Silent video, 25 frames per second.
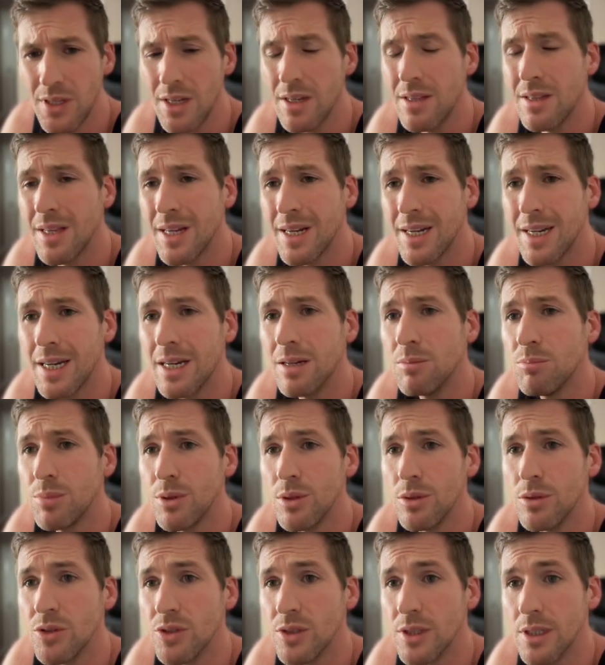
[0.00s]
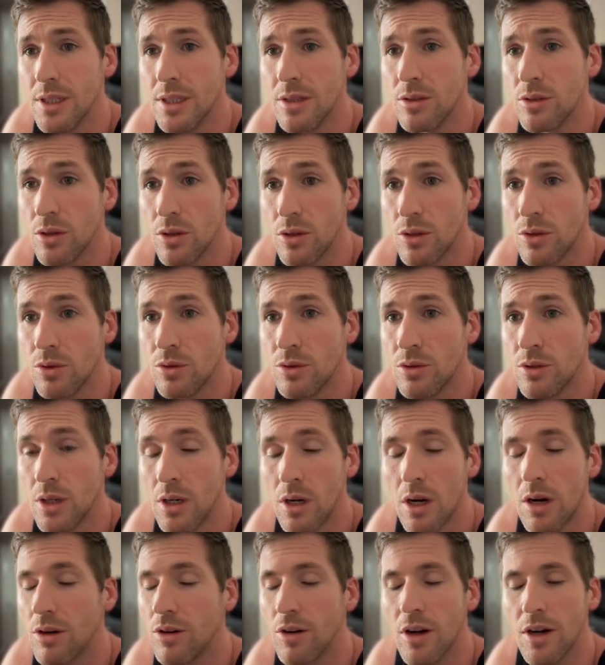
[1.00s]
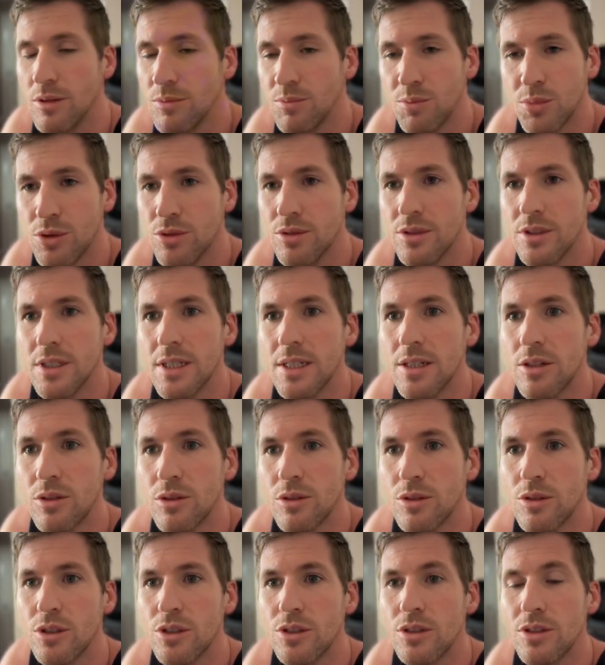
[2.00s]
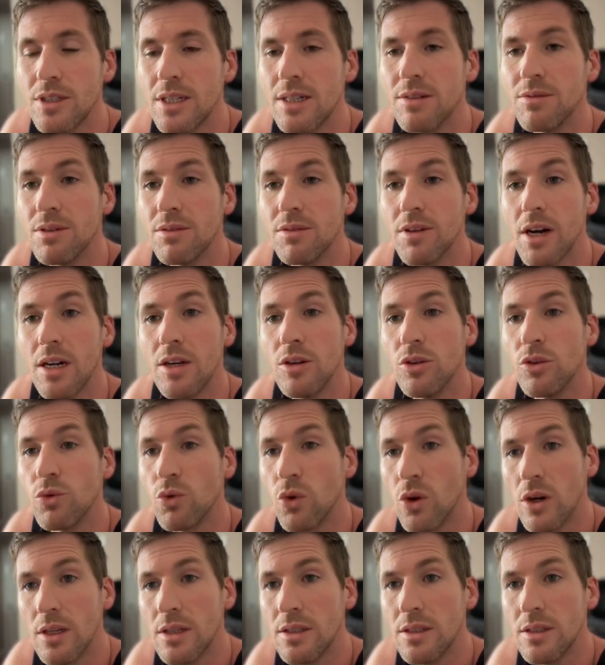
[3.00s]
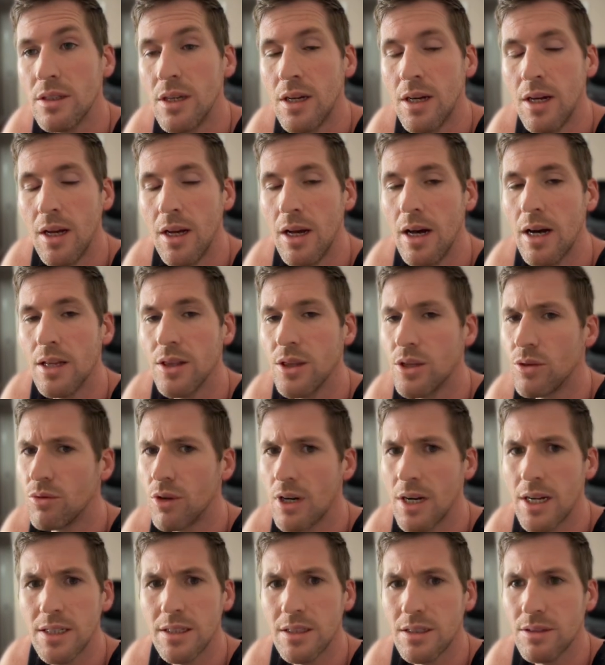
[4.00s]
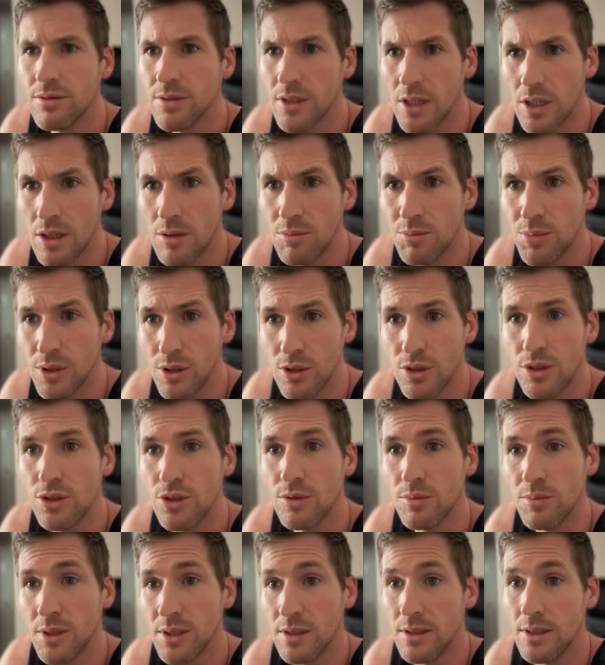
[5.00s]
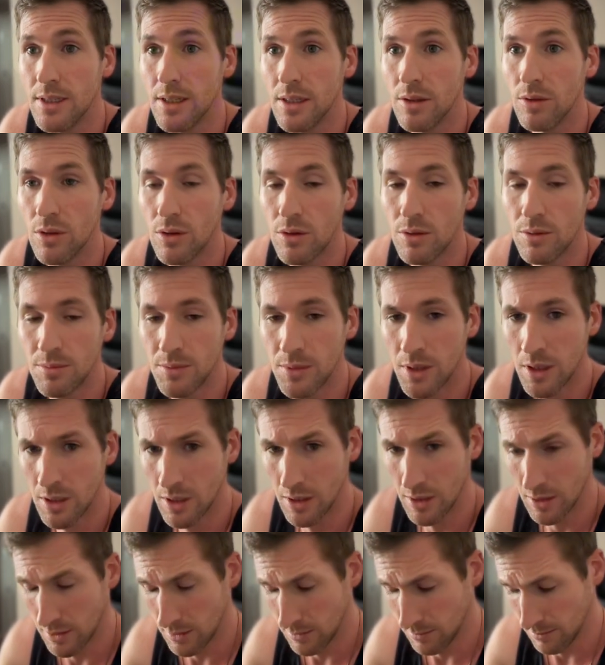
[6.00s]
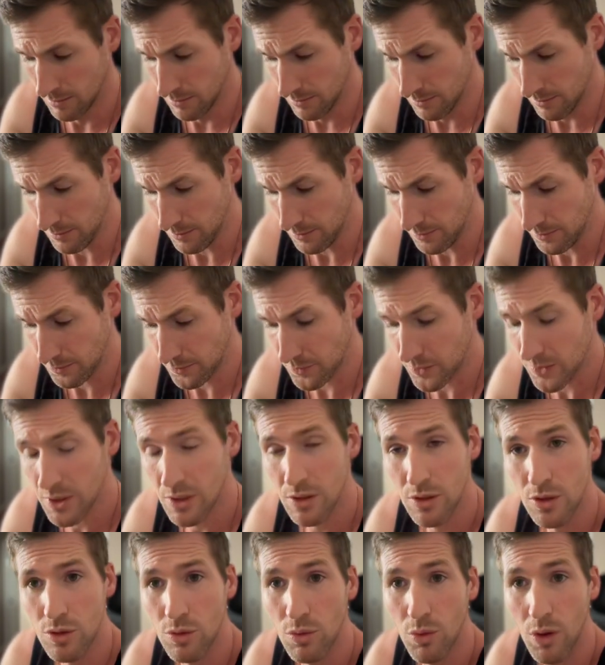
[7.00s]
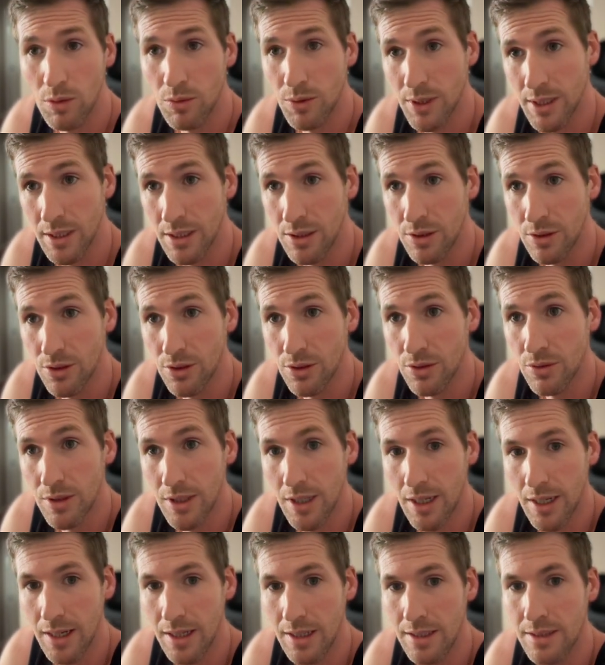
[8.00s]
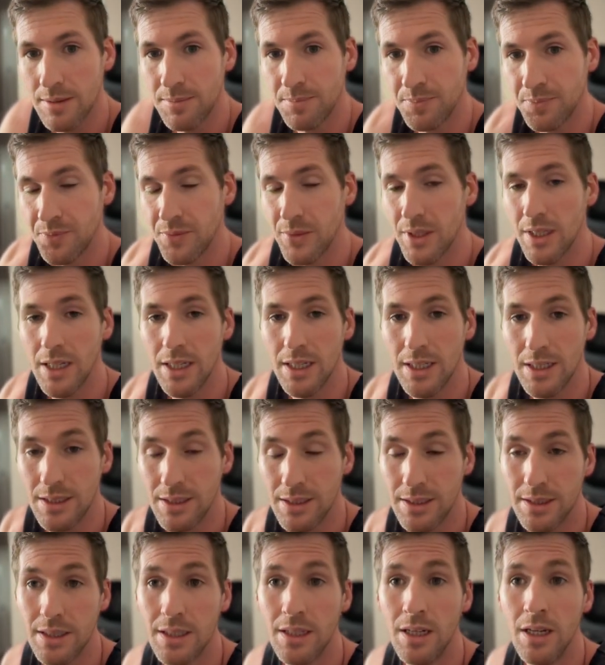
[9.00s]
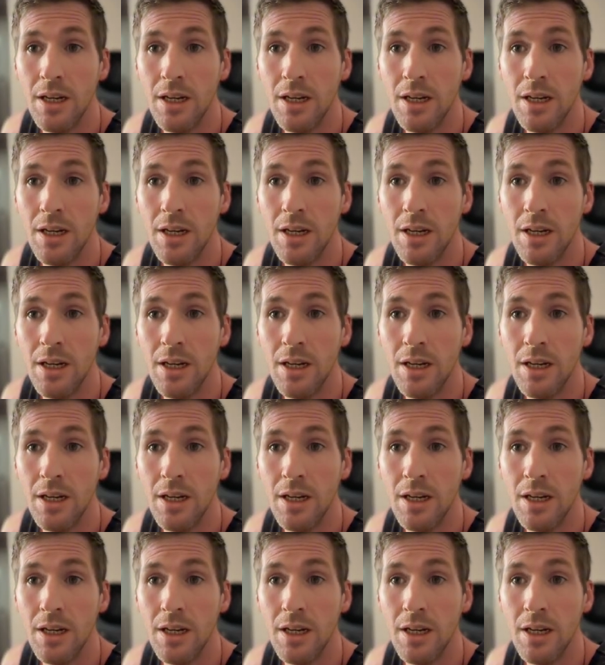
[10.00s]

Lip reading: then input 0 or output 0 should give a value of 1, and the rest of the output should be 0. So what we can do then is